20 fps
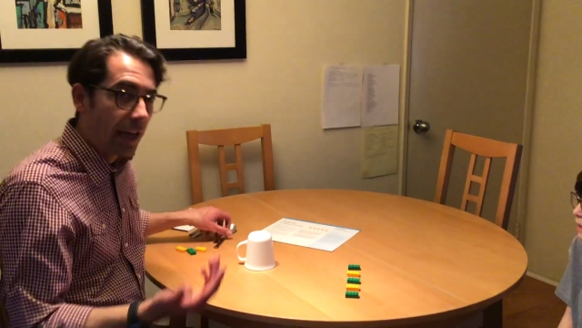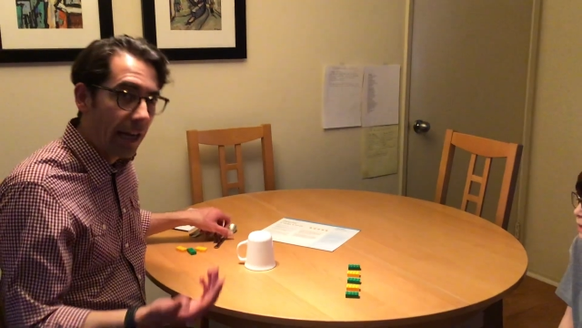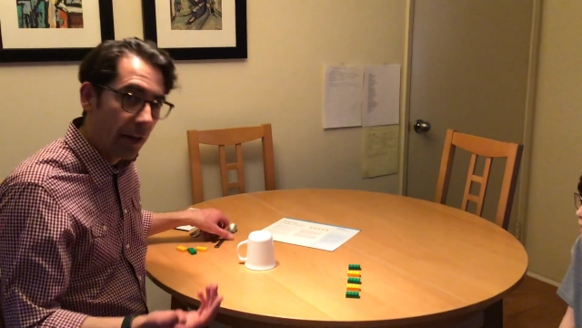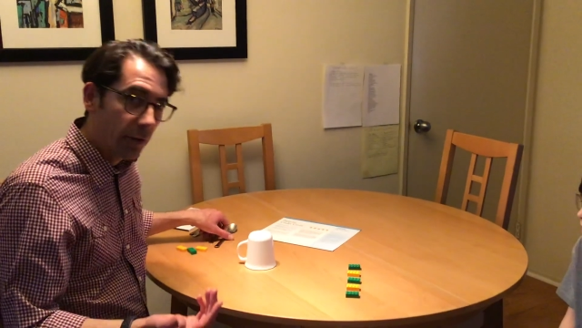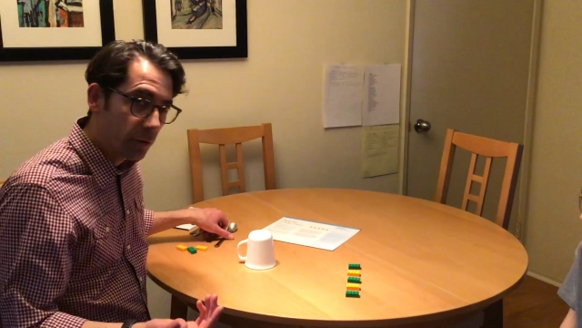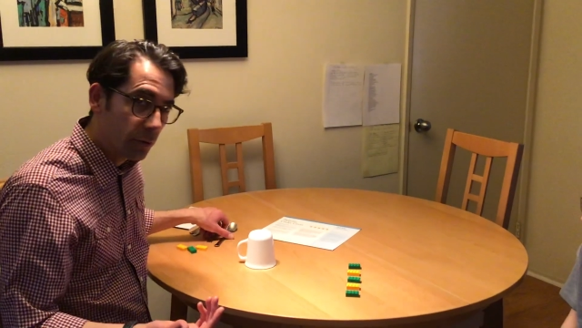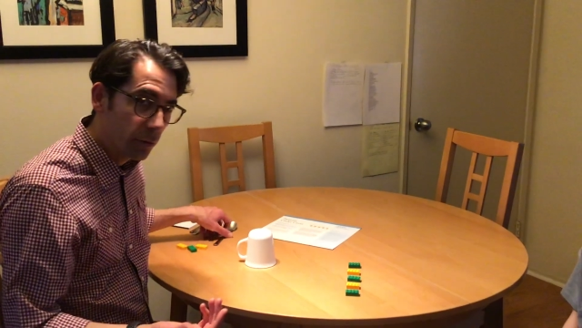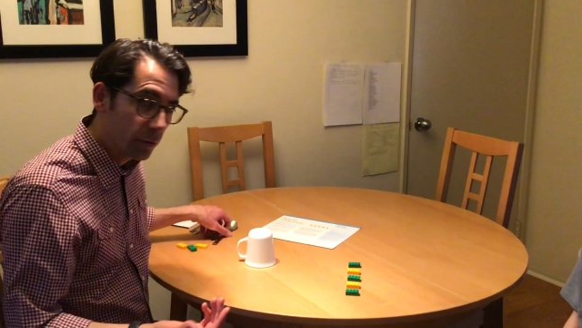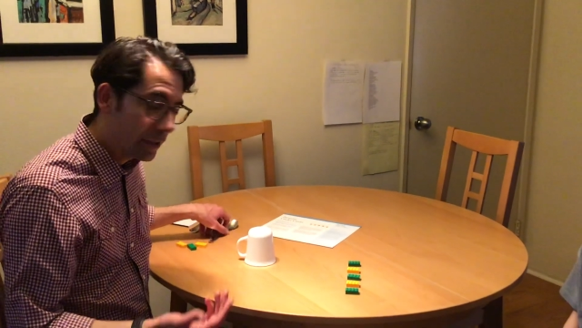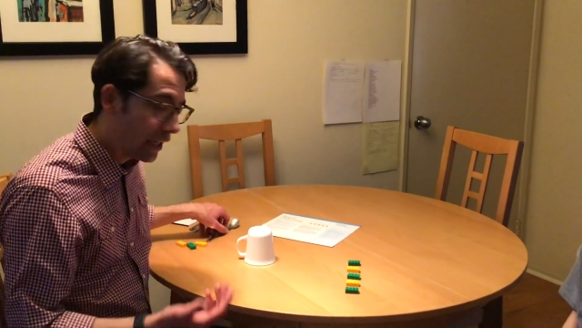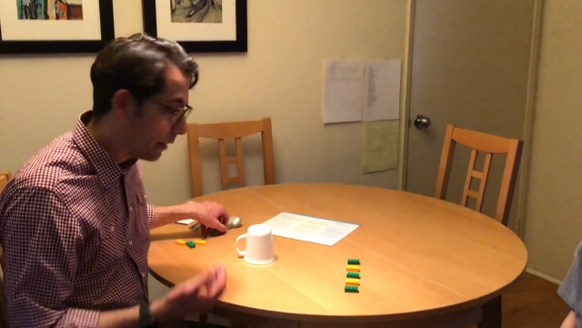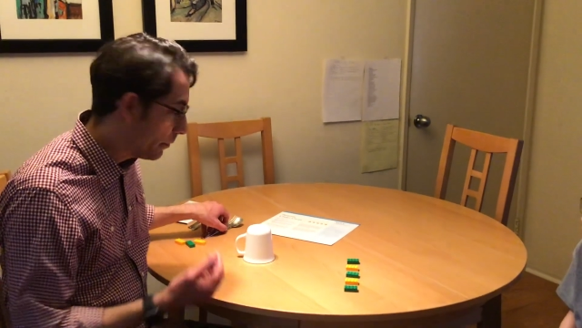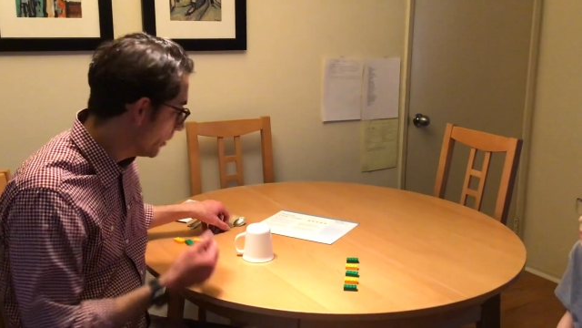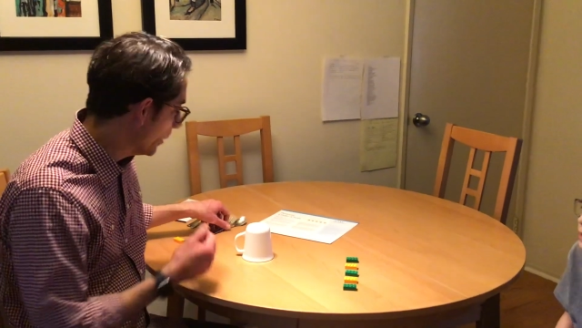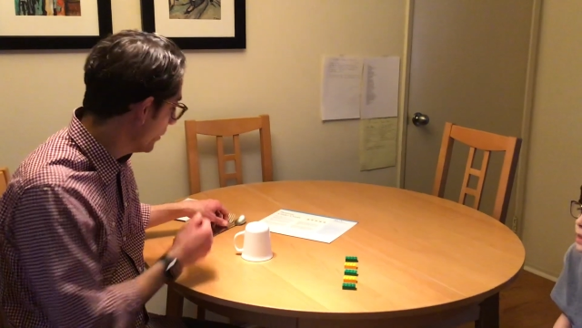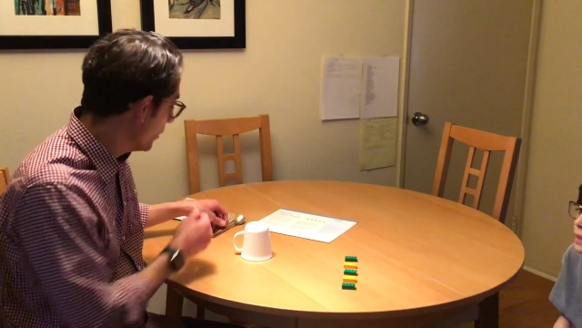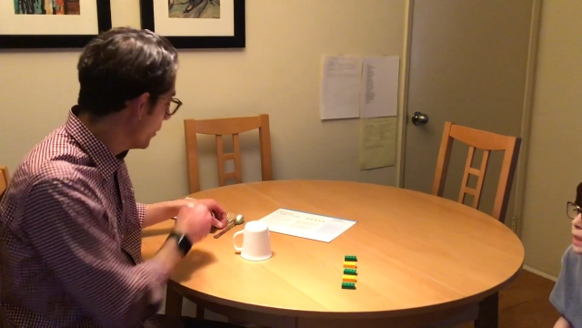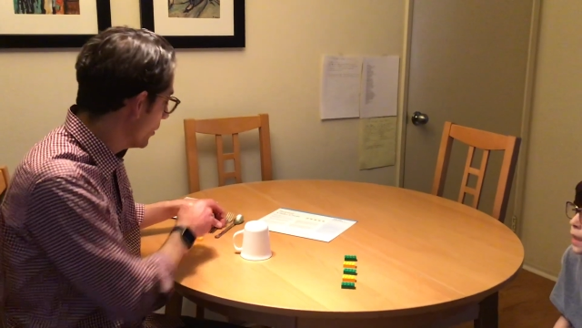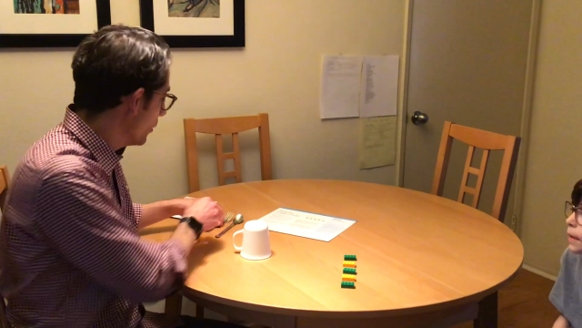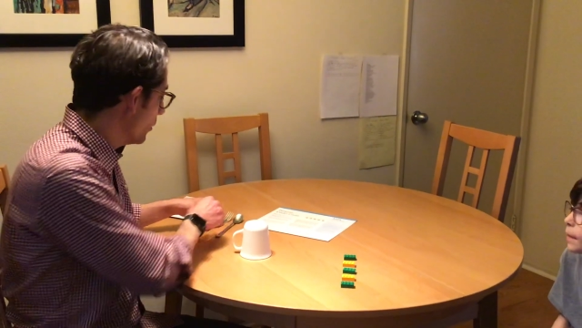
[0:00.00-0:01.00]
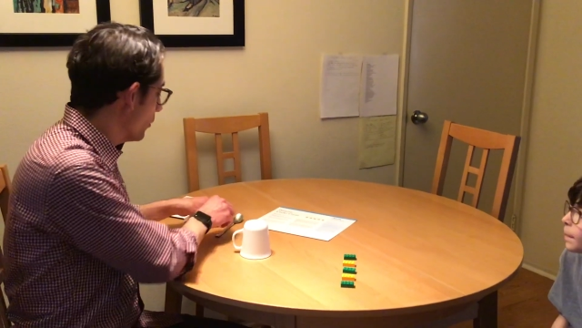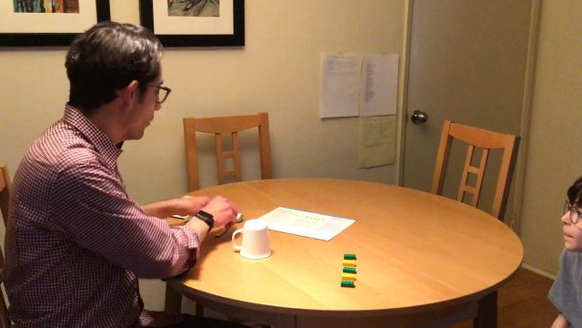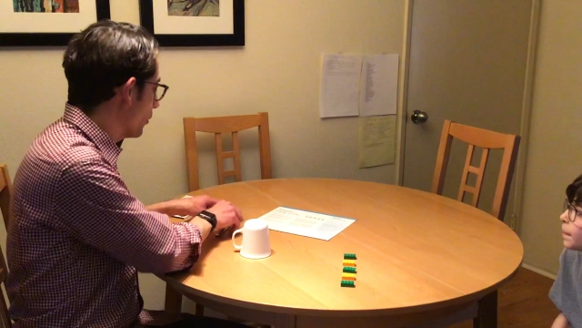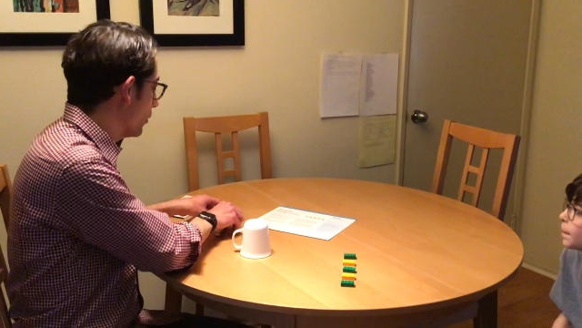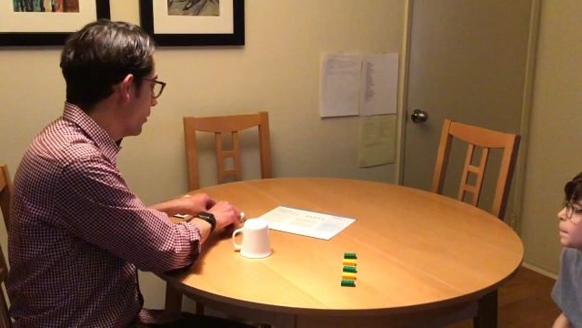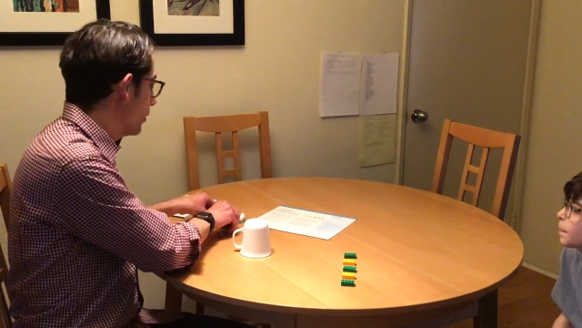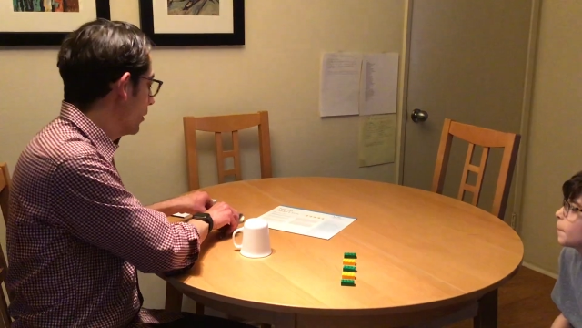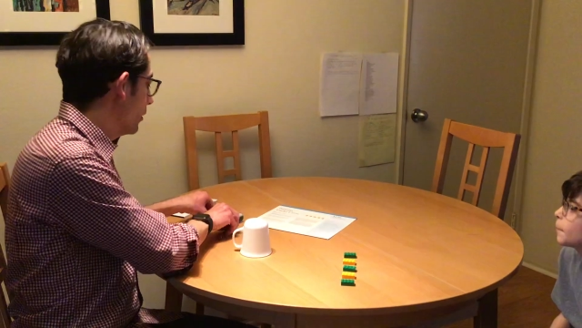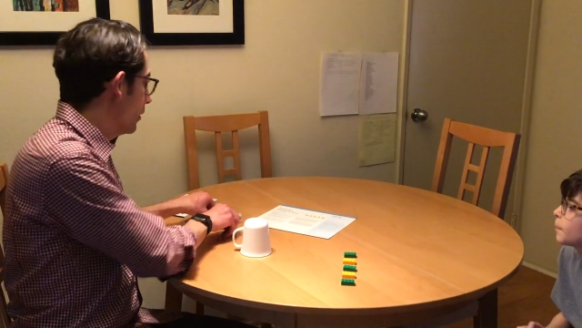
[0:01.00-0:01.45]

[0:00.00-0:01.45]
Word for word: household objects too.